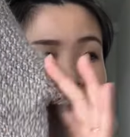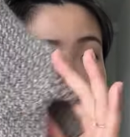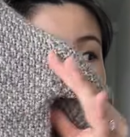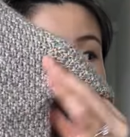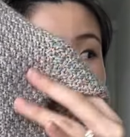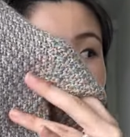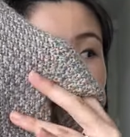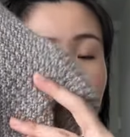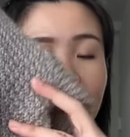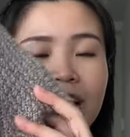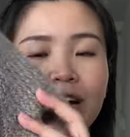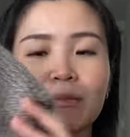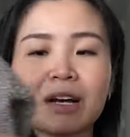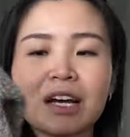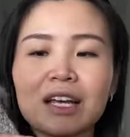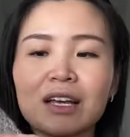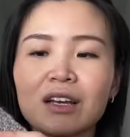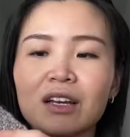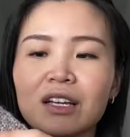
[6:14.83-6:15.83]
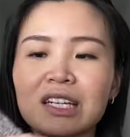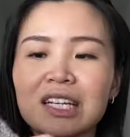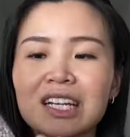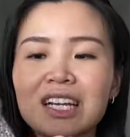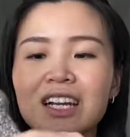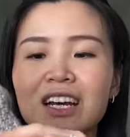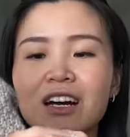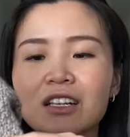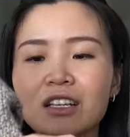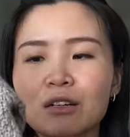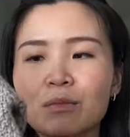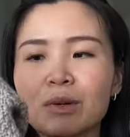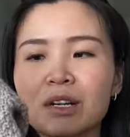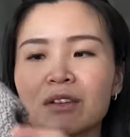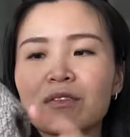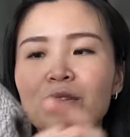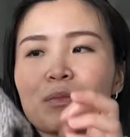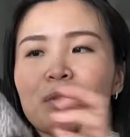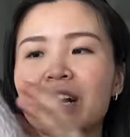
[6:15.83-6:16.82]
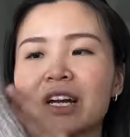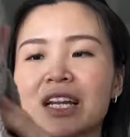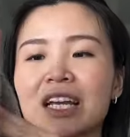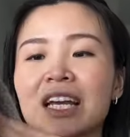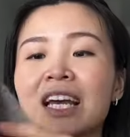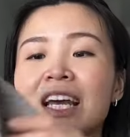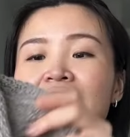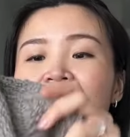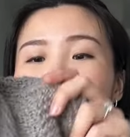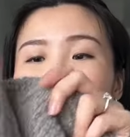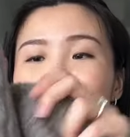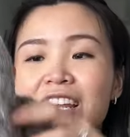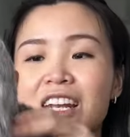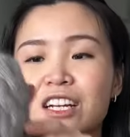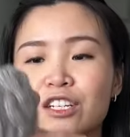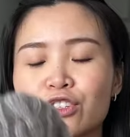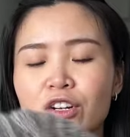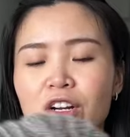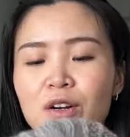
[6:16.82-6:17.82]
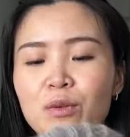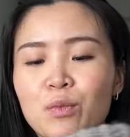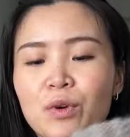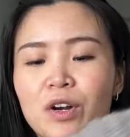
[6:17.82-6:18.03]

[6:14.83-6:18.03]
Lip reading: the underarm, I knitted a little bit of the body, and then I started